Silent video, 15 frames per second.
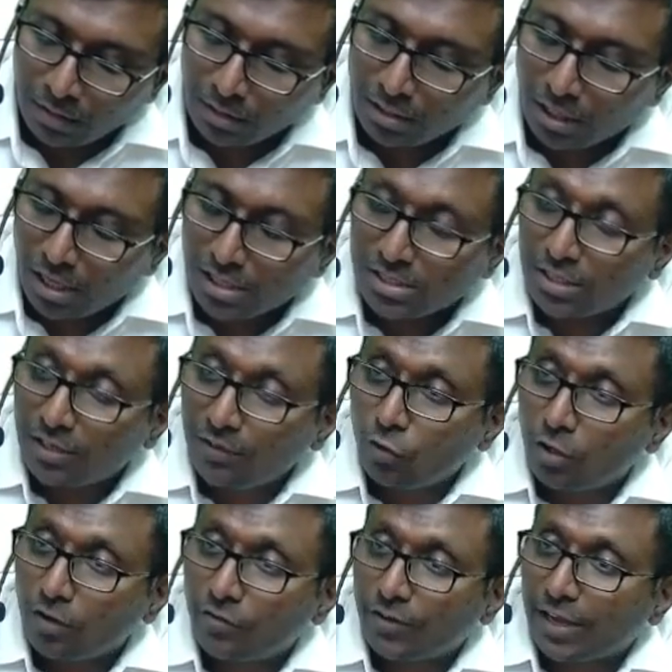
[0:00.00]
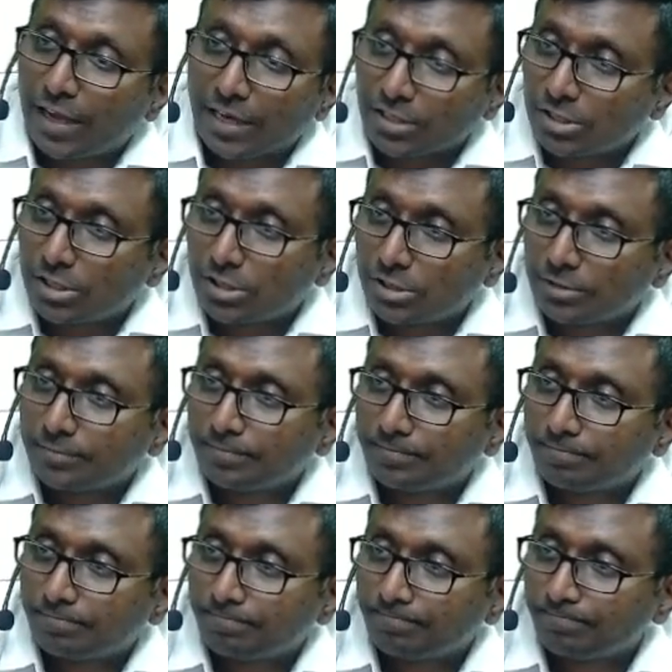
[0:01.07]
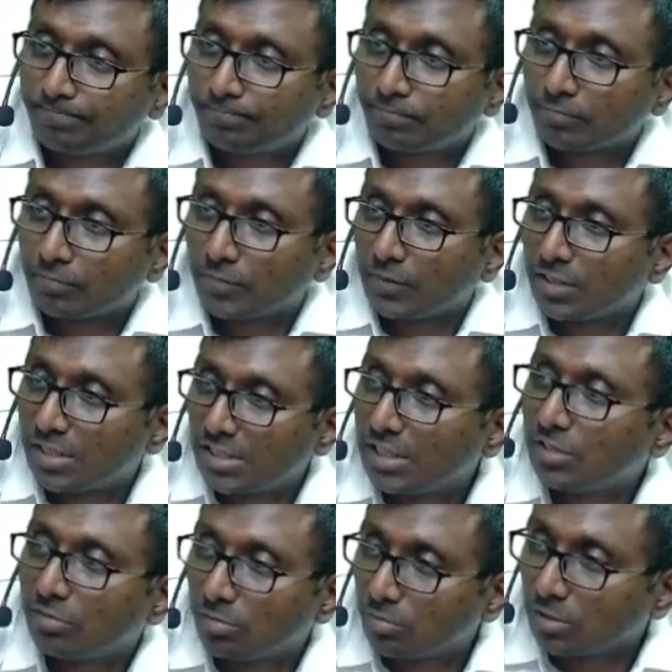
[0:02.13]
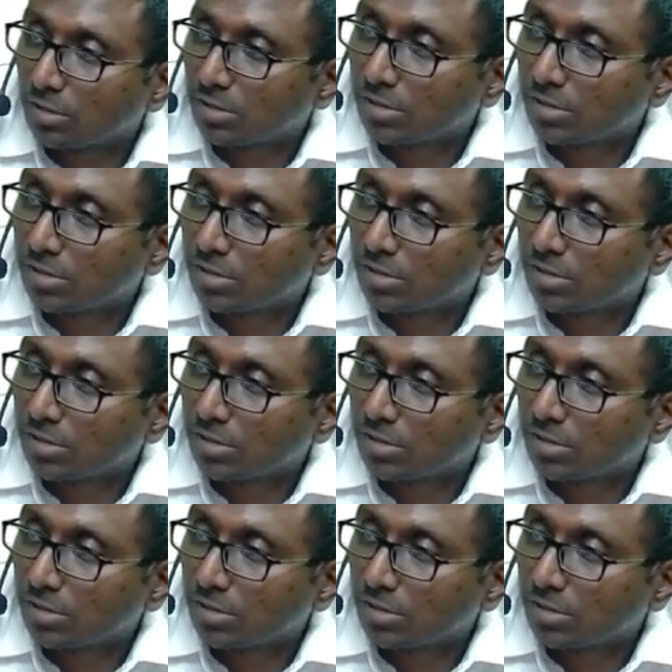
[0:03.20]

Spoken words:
Gross inflow of cash. Receivables.